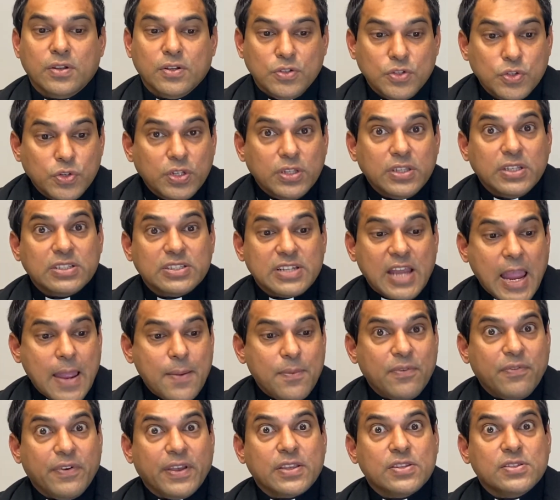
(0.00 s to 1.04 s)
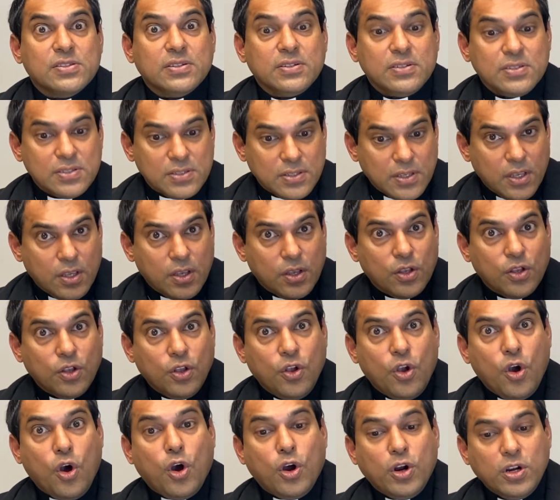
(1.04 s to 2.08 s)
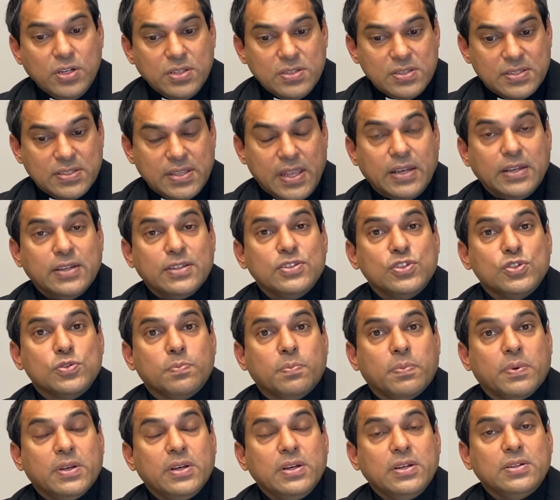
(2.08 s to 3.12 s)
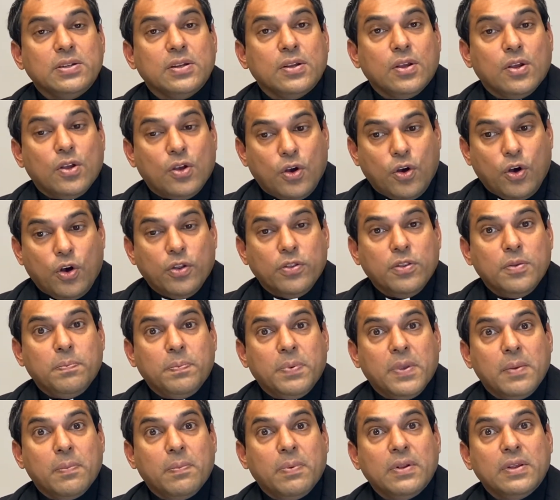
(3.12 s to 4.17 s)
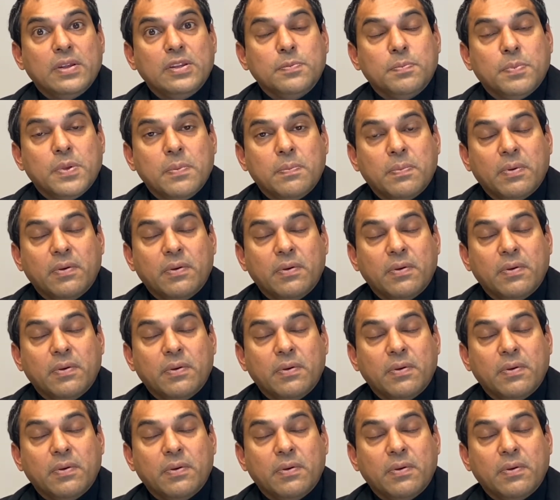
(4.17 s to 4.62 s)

During the time of Exodus, God sent his Spirit on the people and the people